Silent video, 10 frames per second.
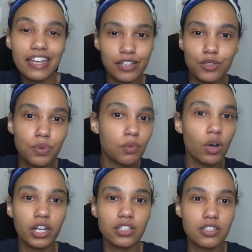He's been
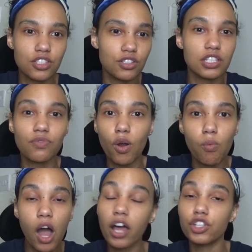wanting to do this for a
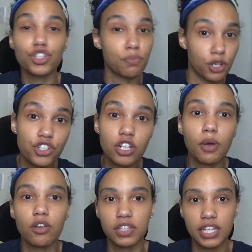while and you pushed him
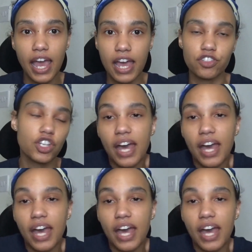over the edge.